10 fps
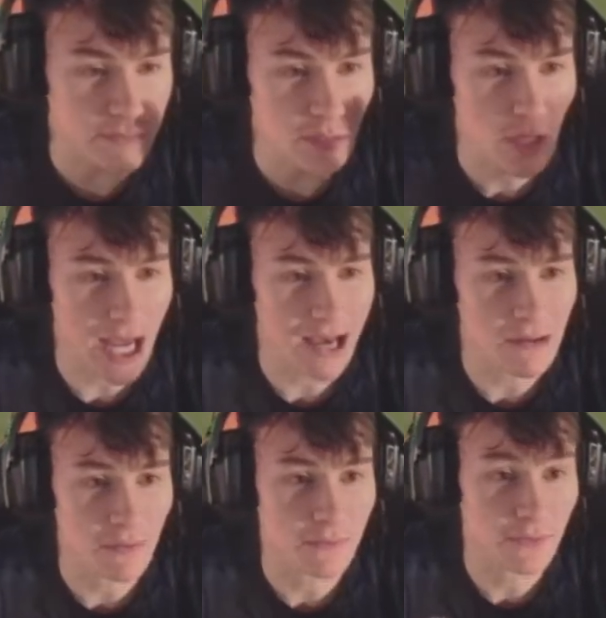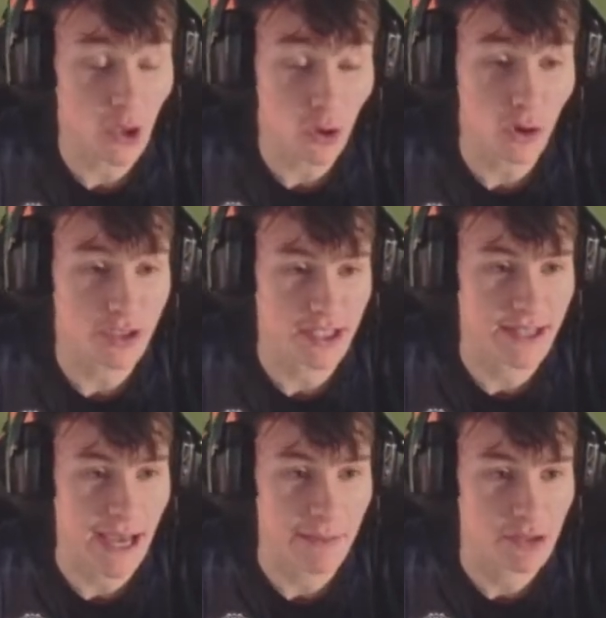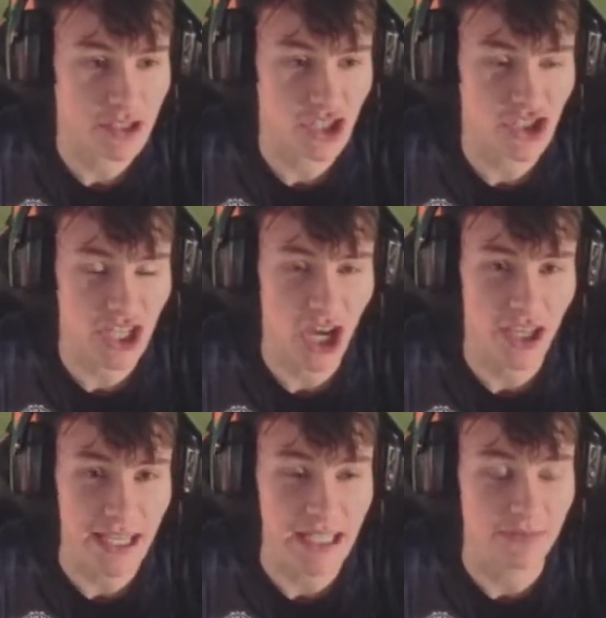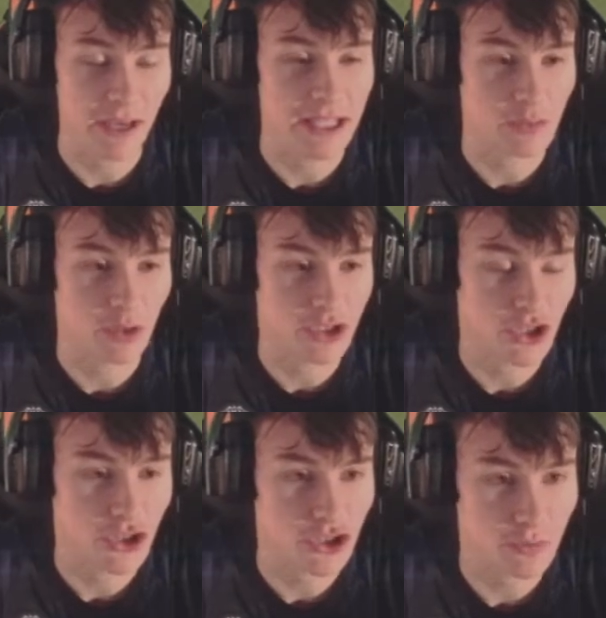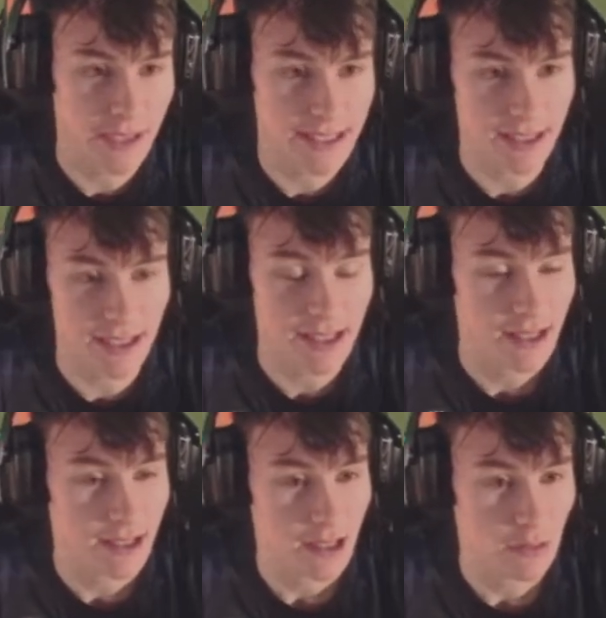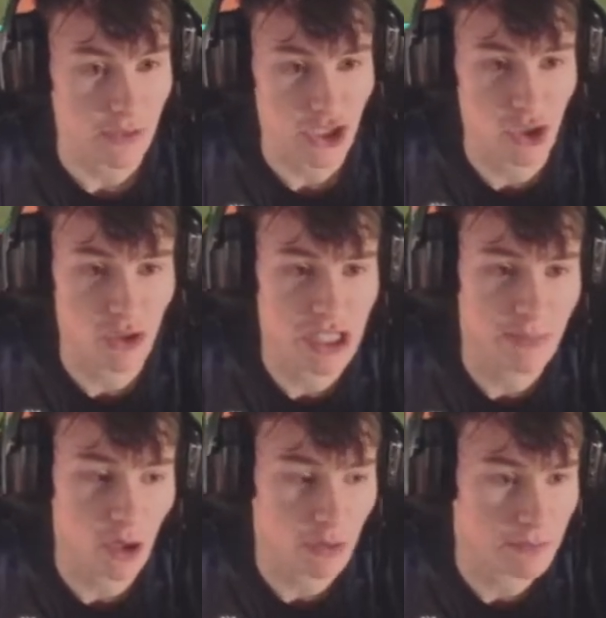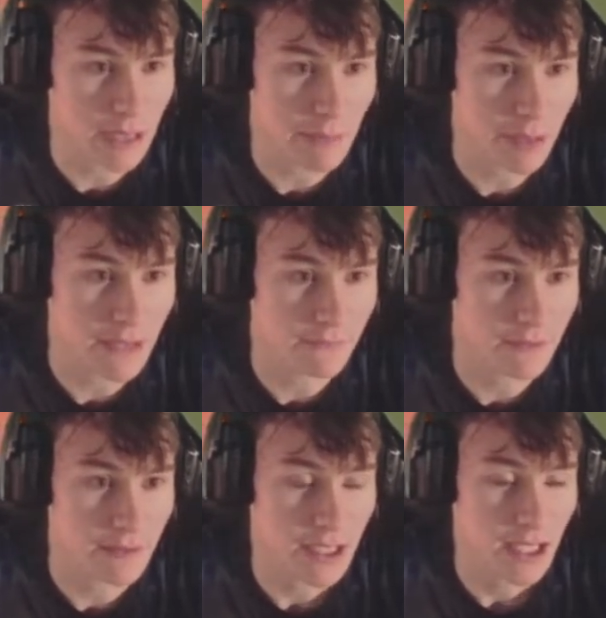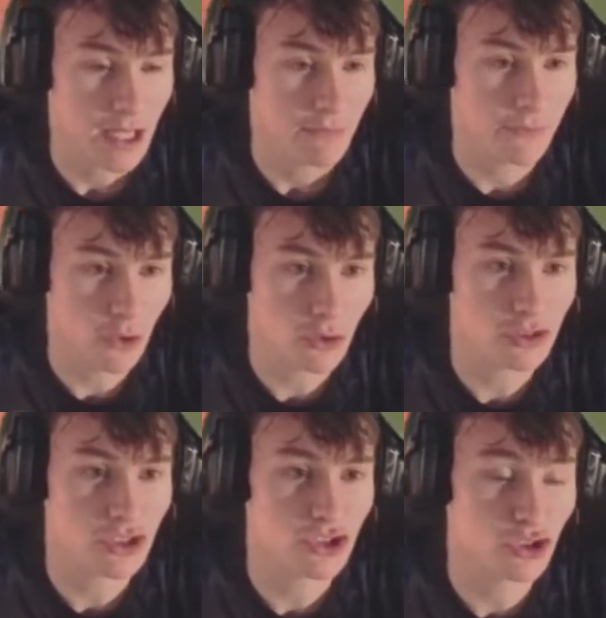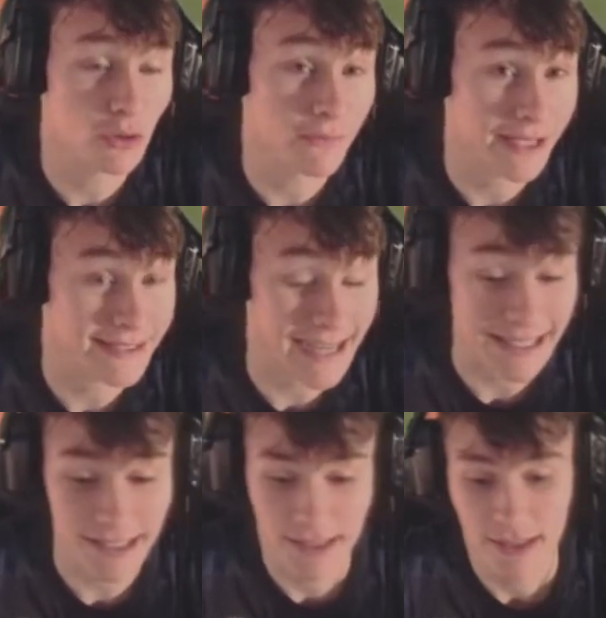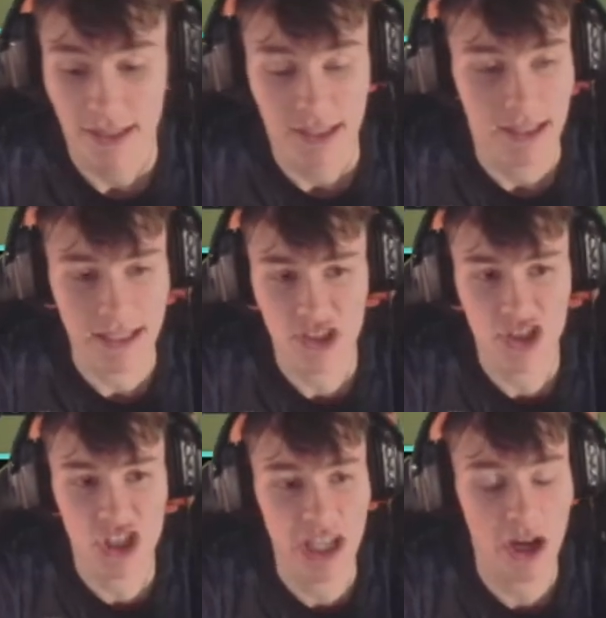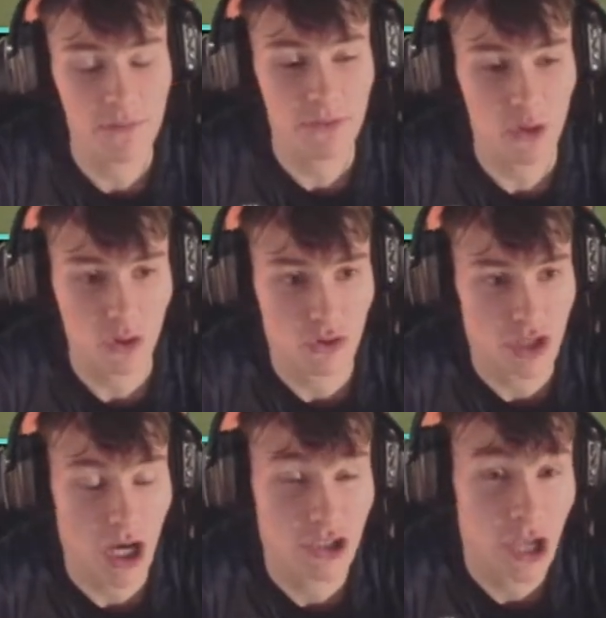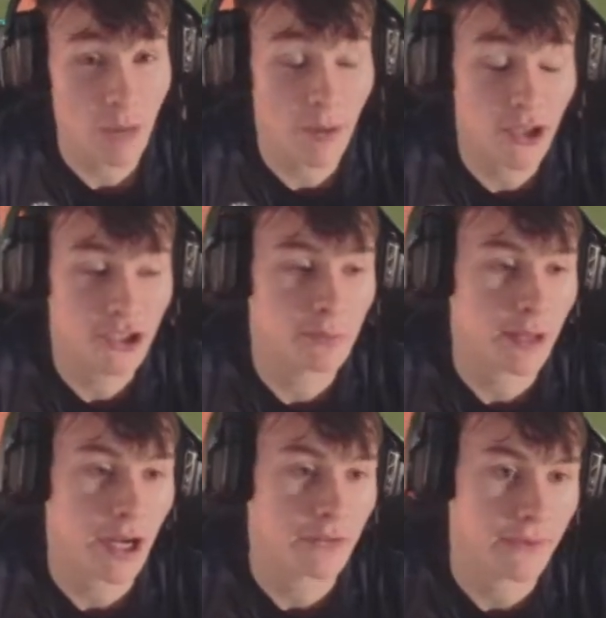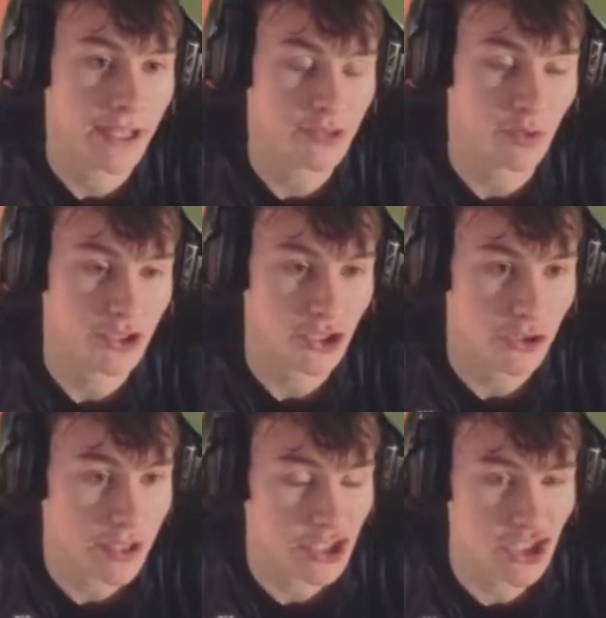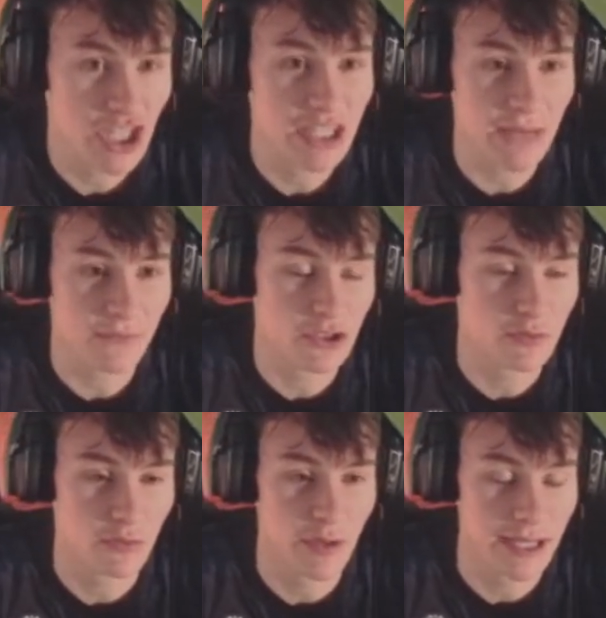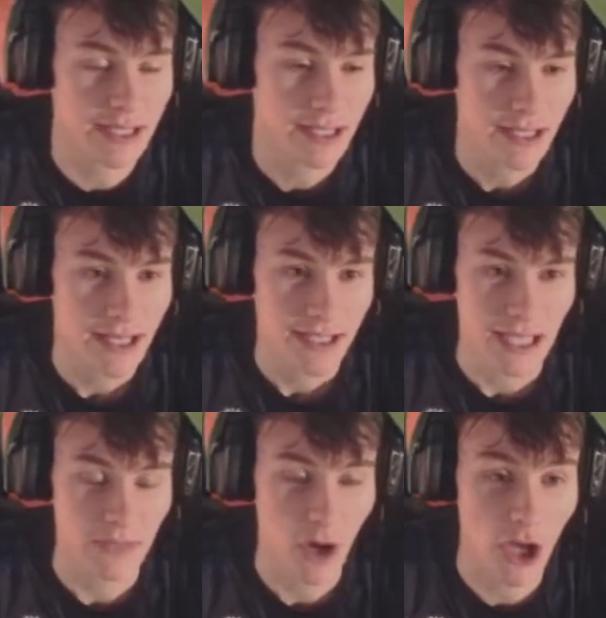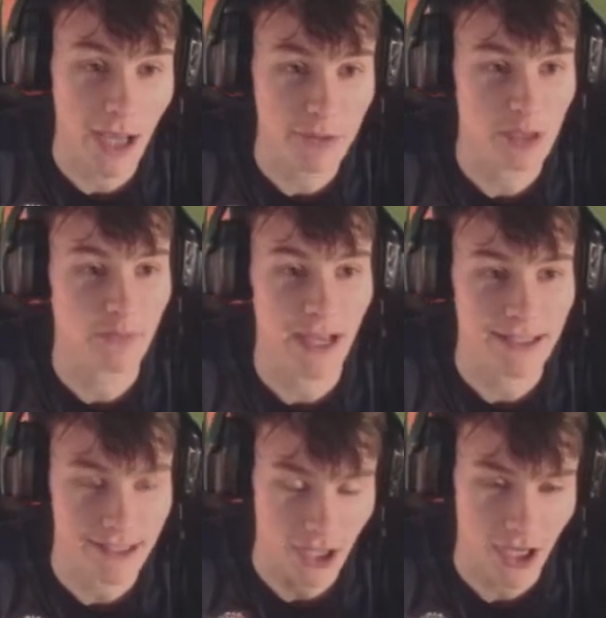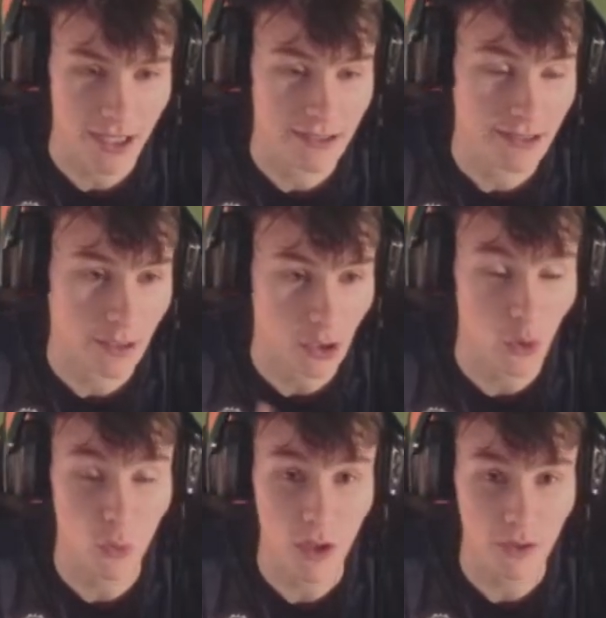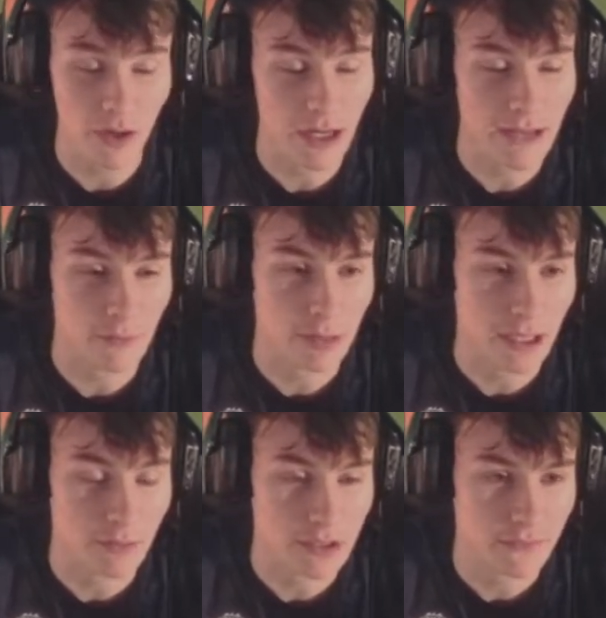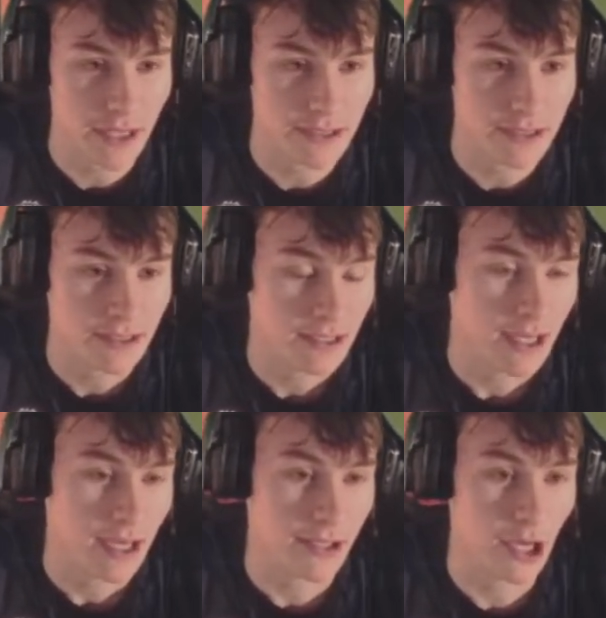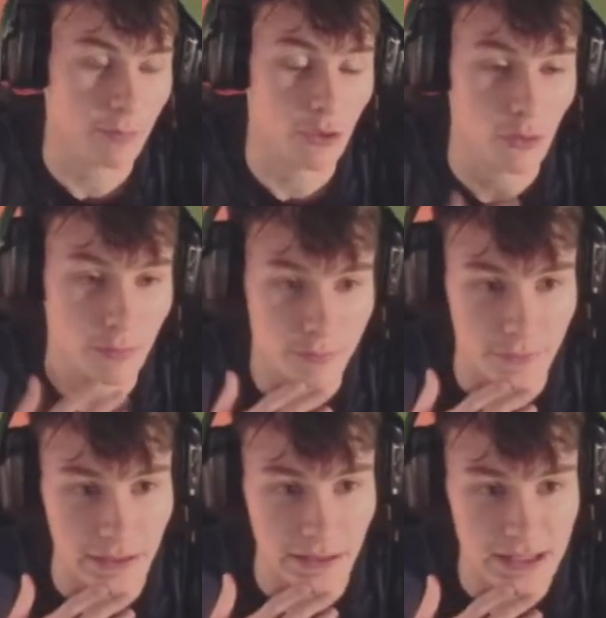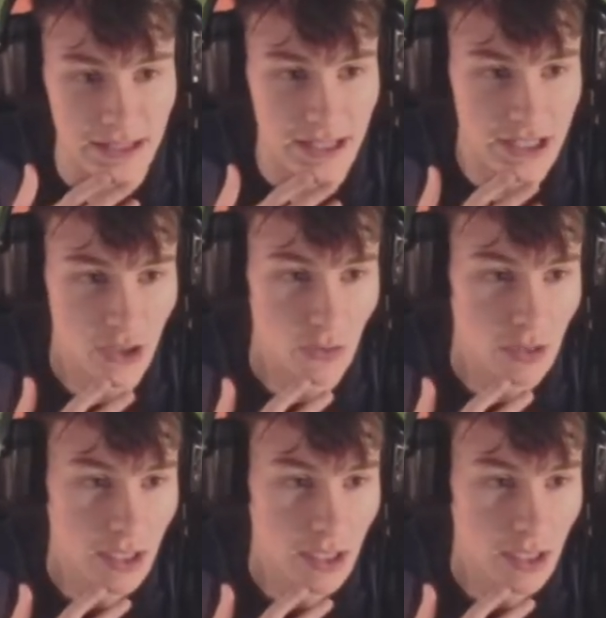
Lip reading: we have FootyKingOfficial this time. So let's just see how he defends a 1-2. So basically, we've got Jonas in the ball with Mbappe. FootyKingOfficial is controlling Van Dijk. Let's just see how FootyKingOfficial, top 100 player, defends a 1-2. Let's just see the difference between kind of how I would defend it and a goal 1 around level player would defend it, and how a pro would defend it. Let's see. So